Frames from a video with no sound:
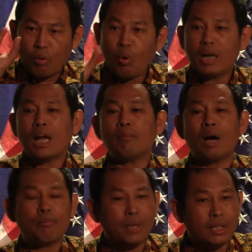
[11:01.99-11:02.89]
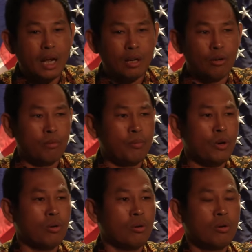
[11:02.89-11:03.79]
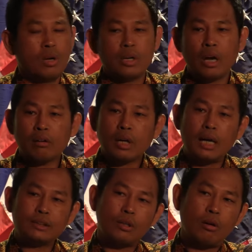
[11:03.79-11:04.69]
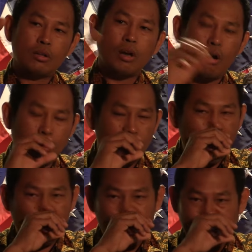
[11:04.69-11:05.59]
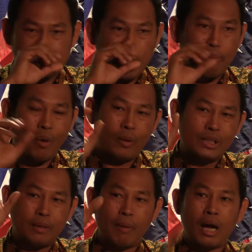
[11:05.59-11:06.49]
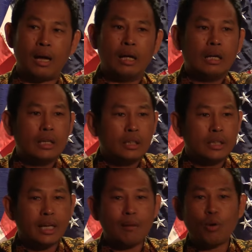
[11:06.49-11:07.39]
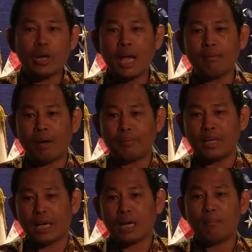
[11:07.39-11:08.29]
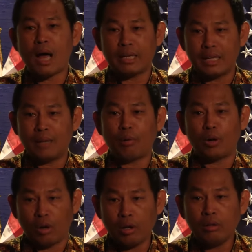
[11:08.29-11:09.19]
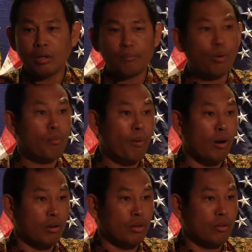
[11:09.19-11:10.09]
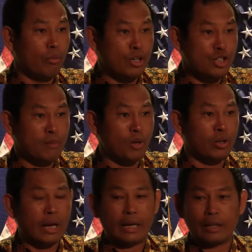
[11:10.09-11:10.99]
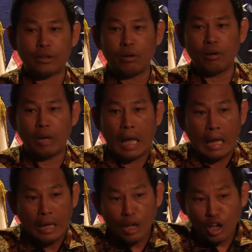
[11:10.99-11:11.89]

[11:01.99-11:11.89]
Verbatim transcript: Rwanda ma pitalo mu. Now the car general town go out, Conesepa Wenyama, the Cambodia ma pit, the Kamani Bono, Popo regime loaded, throw hola.